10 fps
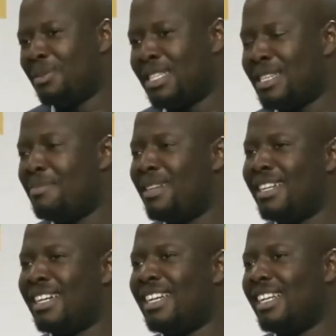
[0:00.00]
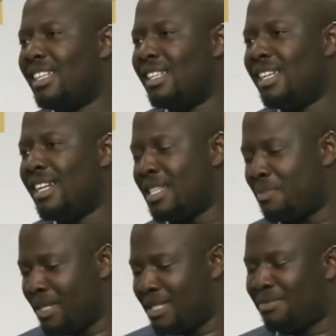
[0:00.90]
happening in a
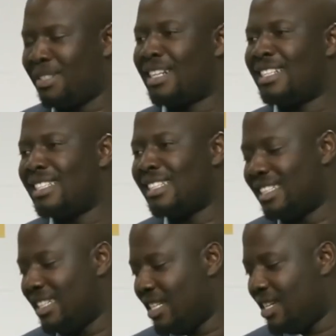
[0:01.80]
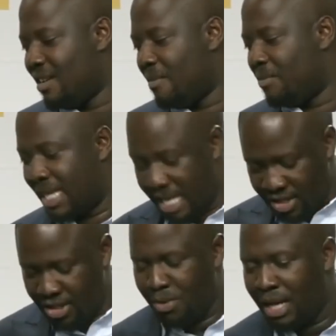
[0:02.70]
specific region. But the
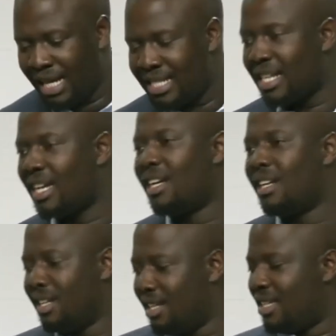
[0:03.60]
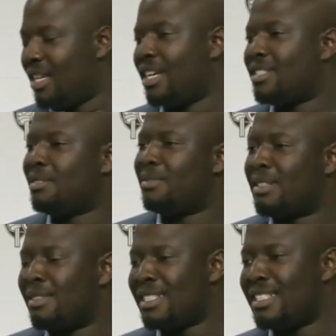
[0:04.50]
SG will answer the rest of the
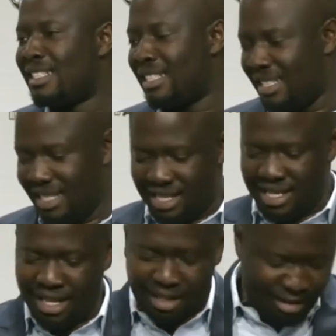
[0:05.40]
questions. Thank you.